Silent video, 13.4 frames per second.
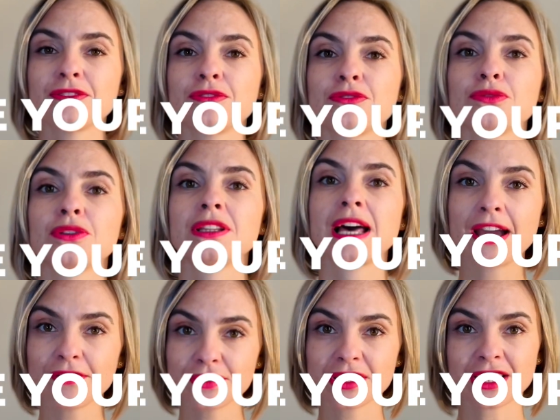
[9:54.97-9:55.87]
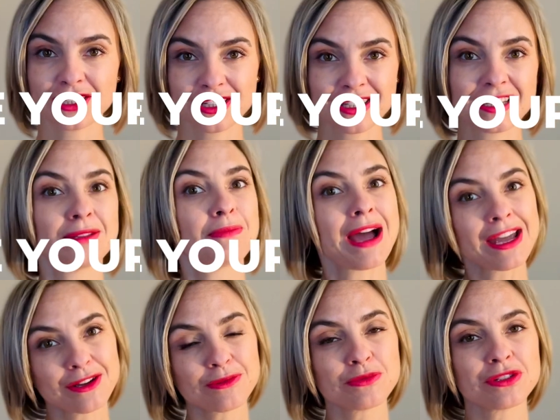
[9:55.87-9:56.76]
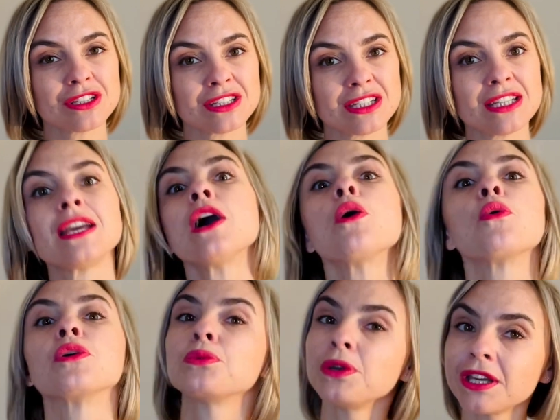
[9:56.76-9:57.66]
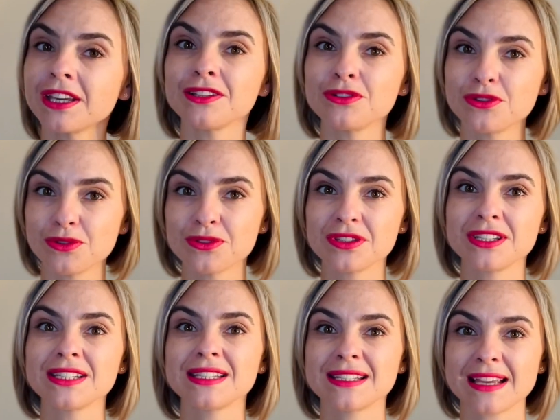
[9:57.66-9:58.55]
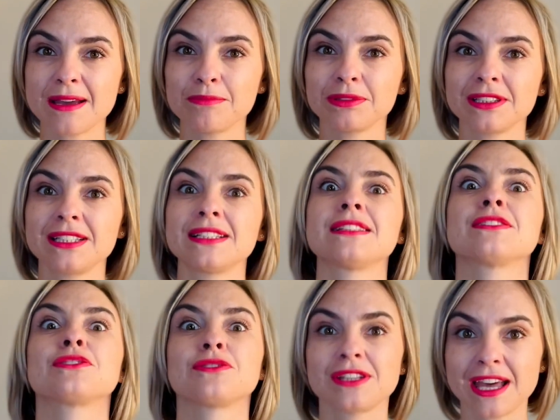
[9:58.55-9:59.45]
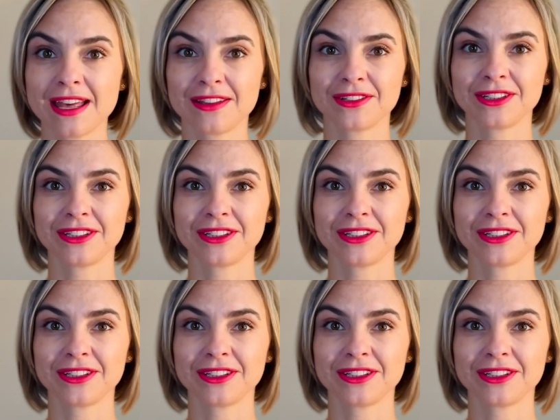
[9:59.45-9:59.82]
to live sessions in my community when we can use this template together.